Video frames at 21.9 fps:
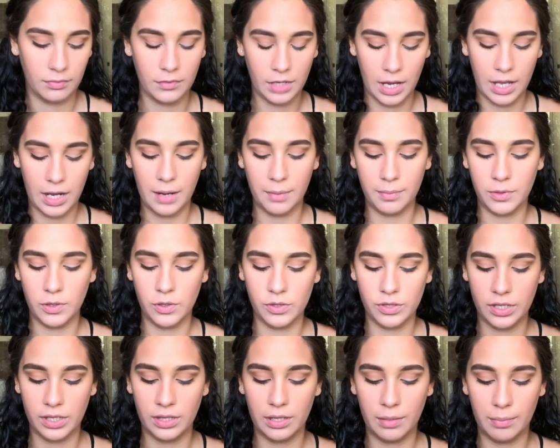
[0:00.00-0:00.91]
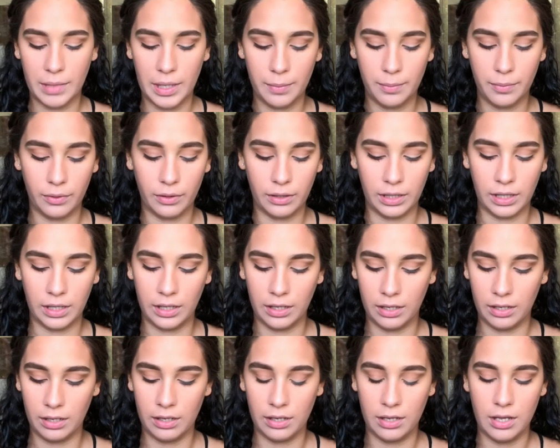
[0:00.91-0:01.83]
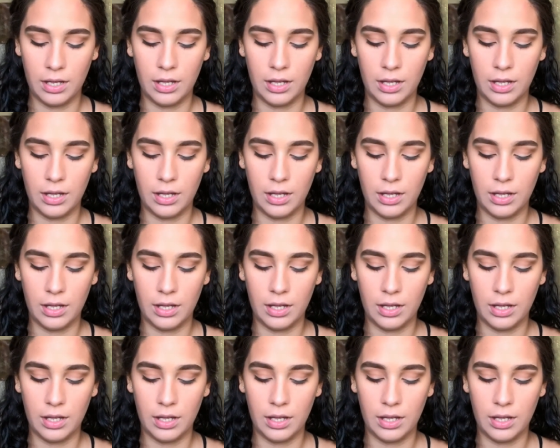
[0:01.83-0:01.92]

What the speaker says: And I'm using the Maybelline